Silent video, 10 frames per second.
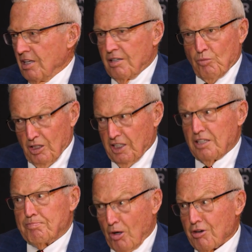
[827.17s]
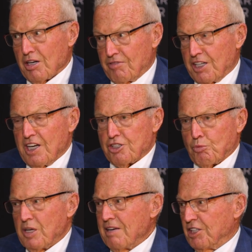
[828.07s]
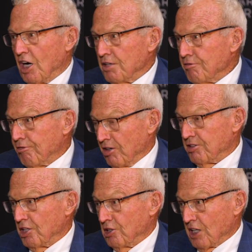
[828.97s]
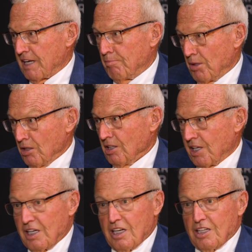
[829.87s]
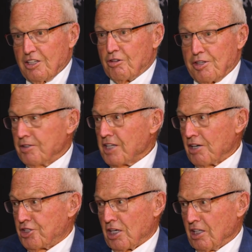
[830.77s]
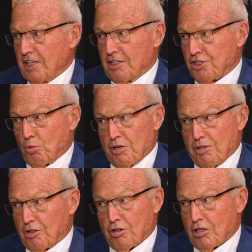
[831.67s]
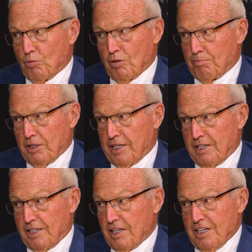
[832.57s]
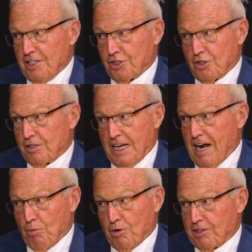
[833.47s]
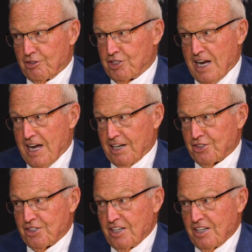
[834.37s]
Well, part of it, yes. We have an unfunded liability. They're not telling us where the Kerwin plan is going, how we're going to tax.